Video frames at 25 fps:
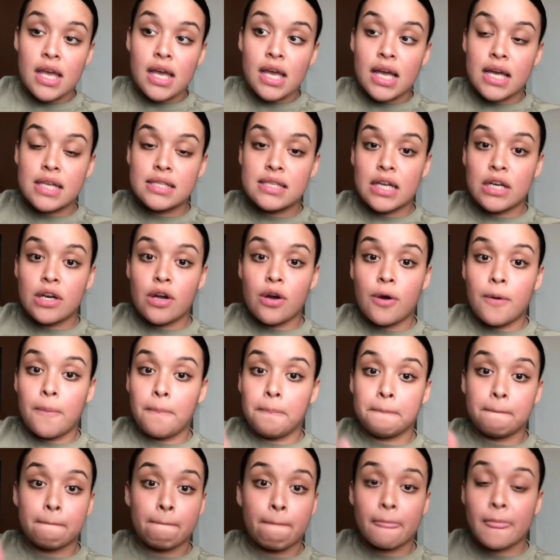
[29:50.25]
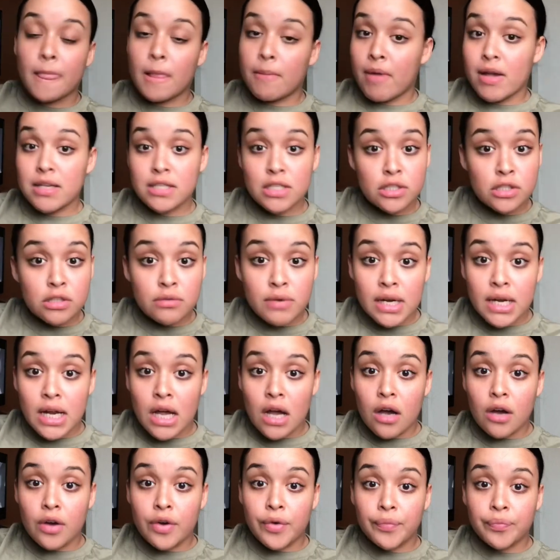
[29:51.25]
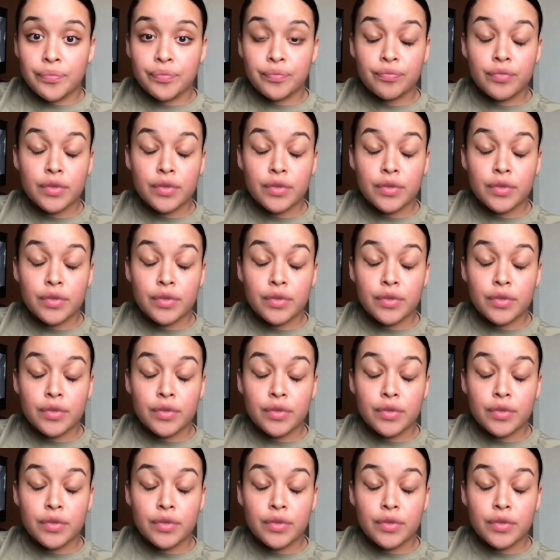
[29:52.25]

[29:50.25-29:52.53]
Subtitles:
Because I know my sister right now